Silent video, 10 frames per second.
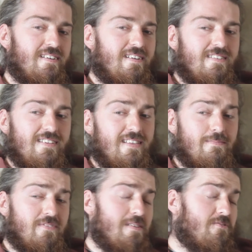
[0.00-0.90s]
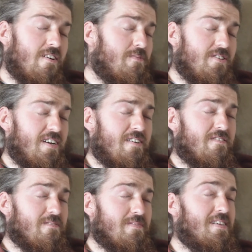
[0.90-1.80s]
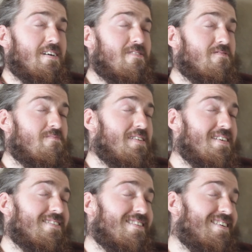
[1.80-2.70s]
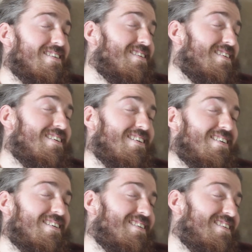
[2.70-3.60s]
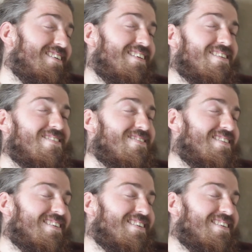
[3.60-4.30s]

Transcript: It's like them crappy shark films now. For me, it's you know,